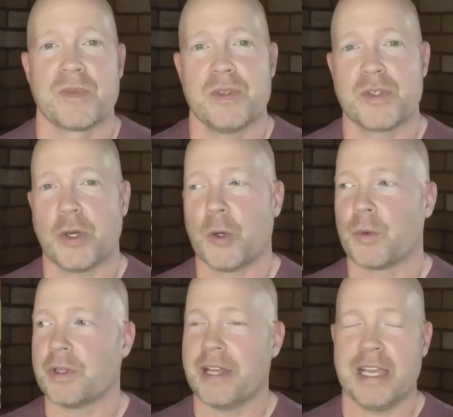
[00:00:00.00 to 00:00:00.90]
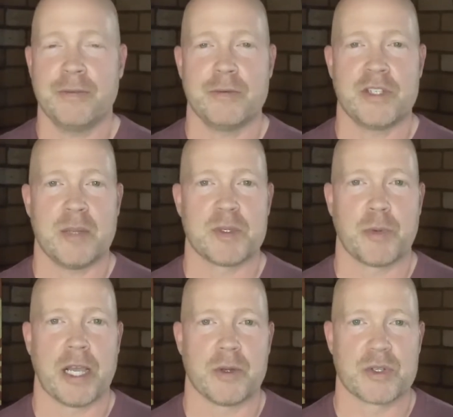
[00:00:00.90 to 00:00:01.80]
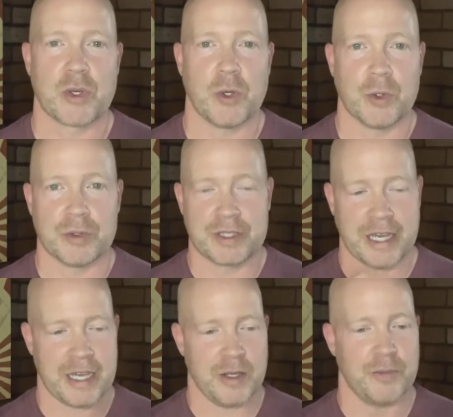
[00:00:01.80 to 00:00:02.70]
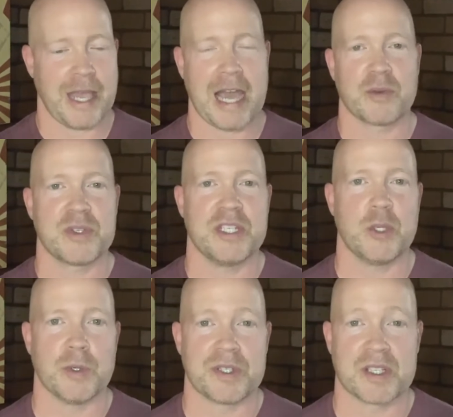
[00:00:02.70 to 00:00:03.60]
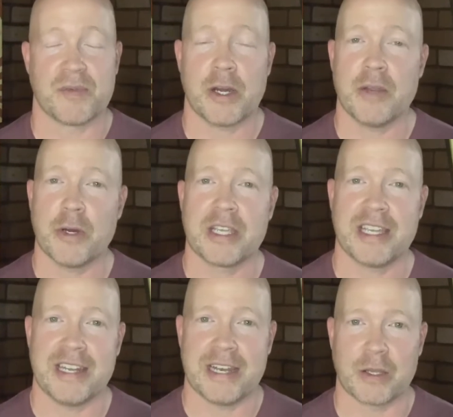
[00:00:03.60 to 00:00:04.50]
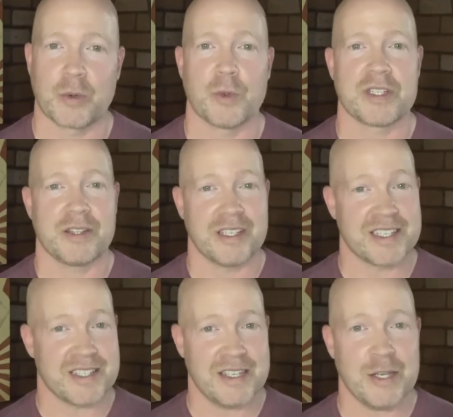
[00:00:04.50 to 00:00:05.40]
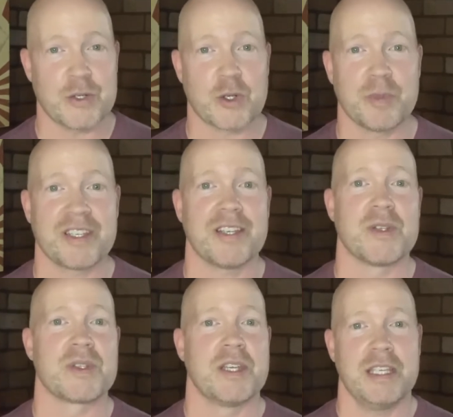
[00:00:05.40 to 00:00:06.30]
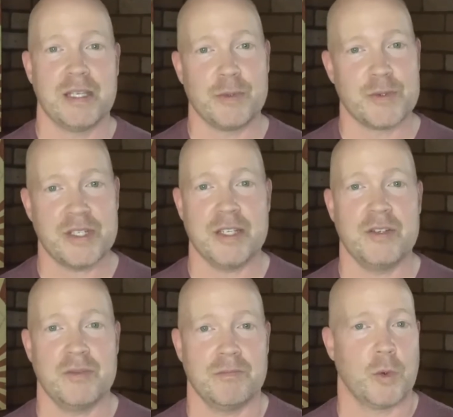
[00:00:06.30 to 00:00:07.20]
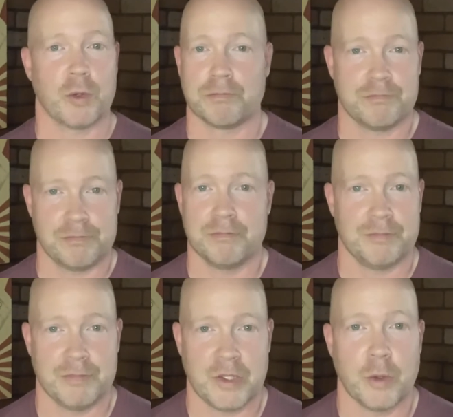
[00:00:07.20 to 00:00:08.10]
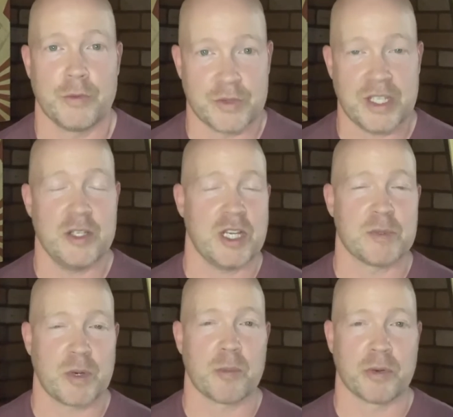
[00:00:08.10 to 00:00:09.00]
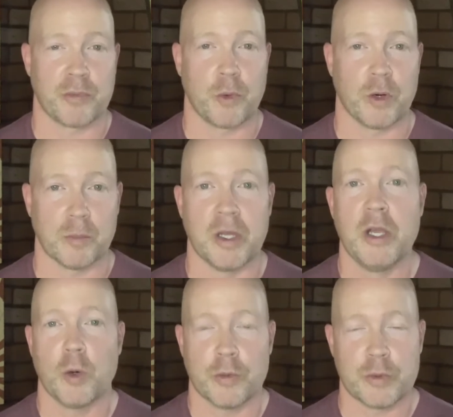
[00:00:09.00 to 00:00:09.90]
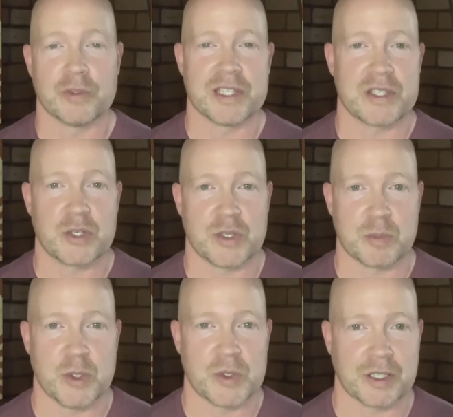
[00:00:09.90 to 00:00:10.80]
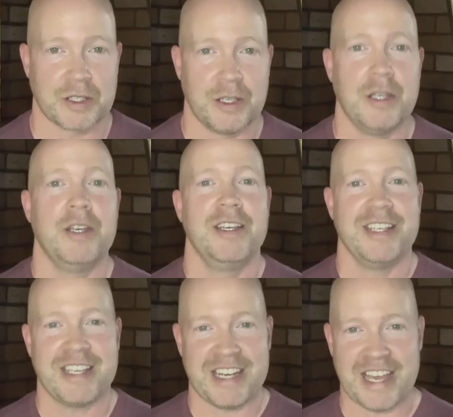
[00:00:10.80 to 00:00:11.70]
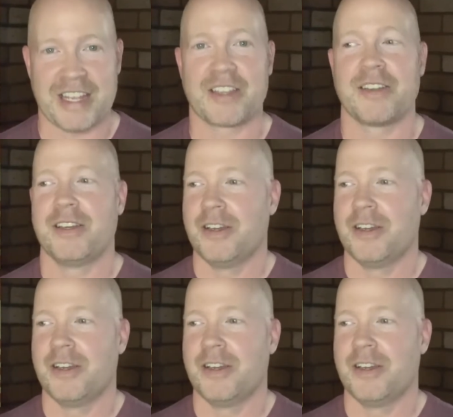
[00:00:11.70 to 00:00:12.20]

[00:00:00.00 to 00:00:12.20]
So the life of James Brown is told kind of out of sequence. It's very, very kinetic, which I think is intentional because if you've seen or you know, if you've seen James Brown perform or if you've listened to his music, kinetic,